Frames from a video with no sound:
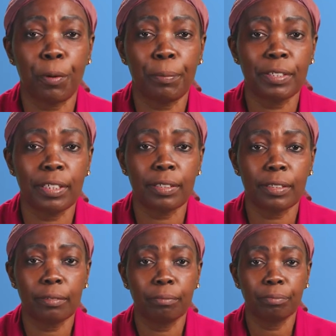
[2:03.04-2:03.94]

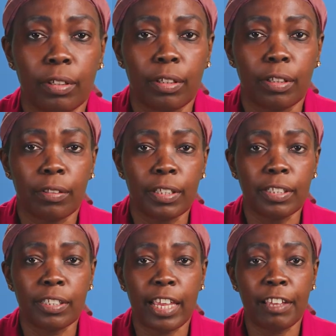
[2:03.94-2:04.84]
premises. This
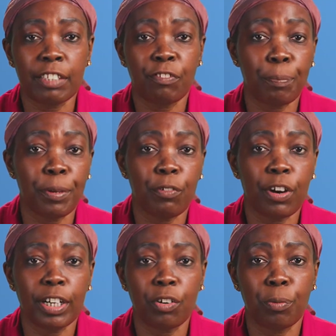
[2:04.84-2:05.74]
is
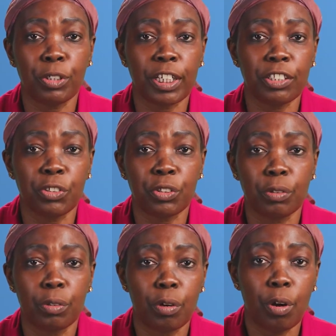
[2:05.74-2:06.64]
SVP-run accommodation,
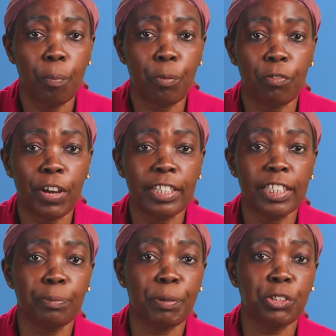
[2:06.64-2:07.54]
providing
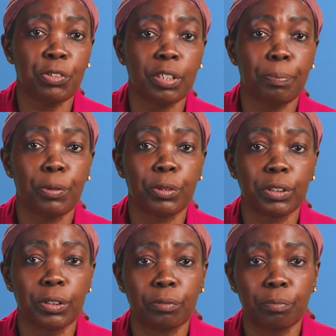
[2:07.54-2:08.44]
special support.